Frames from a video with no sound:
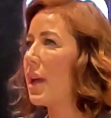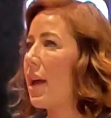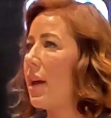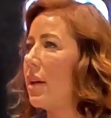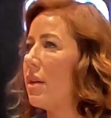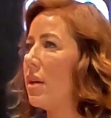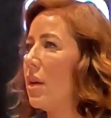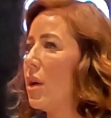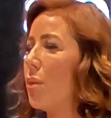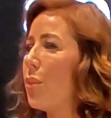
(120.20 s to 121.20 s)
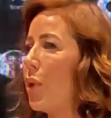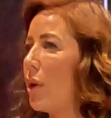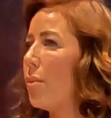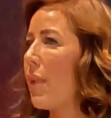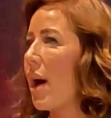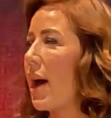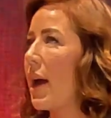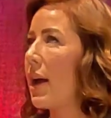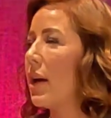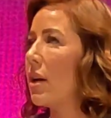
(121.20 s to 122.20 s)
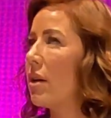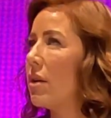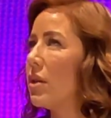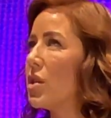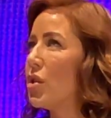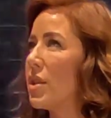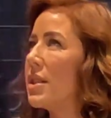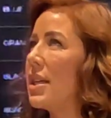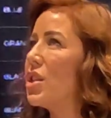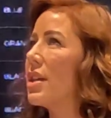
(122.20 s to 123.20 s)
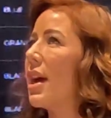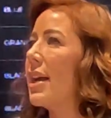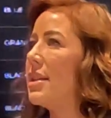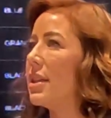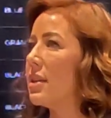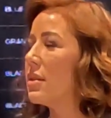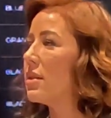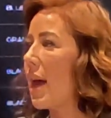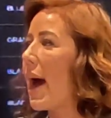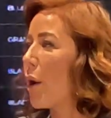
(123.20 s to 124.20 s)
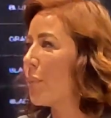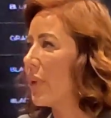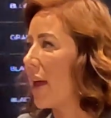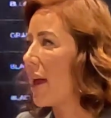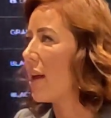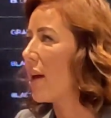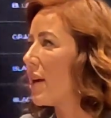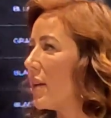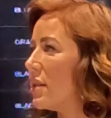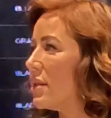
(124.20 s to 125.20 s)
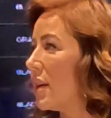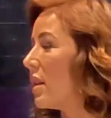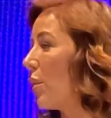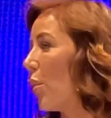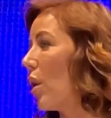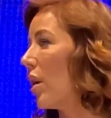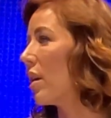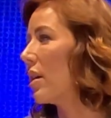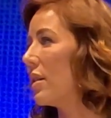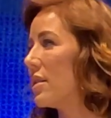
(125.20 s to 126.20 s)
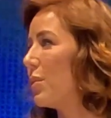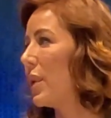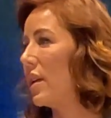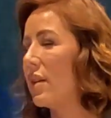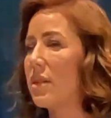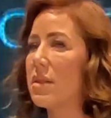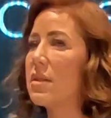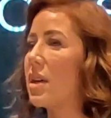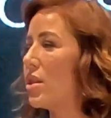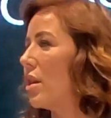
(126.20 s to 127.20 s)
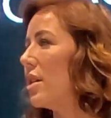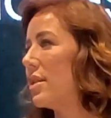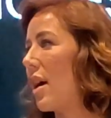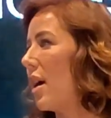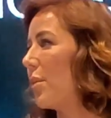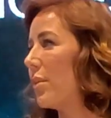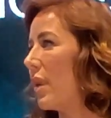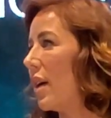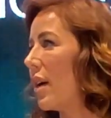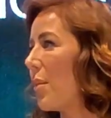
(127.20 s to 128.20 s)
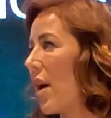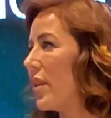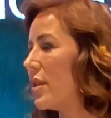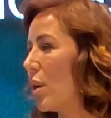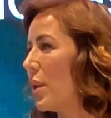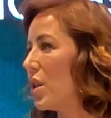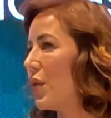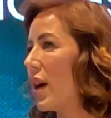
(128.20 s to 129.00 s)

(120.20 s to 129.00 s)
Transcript: and put my strategic ideas at play and see them work. And it's been such a good time. Having so much.